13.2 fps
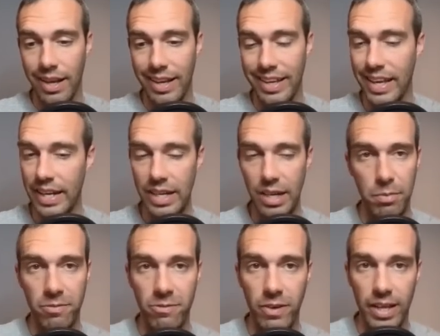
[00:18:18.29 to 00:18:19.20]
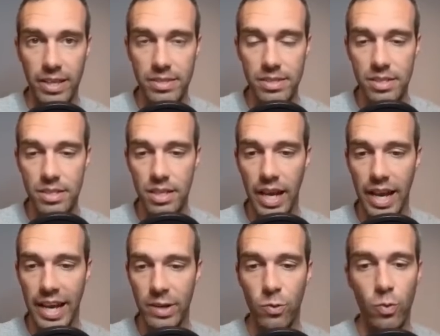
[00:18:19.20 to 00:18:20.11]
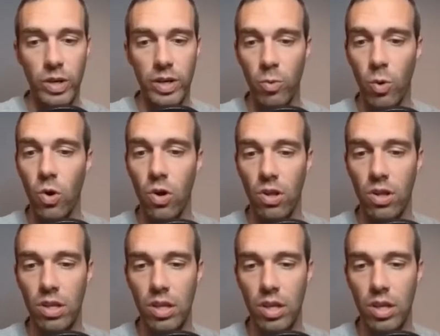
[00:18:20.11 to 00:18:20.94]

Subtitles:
get a couple friends, and re-roll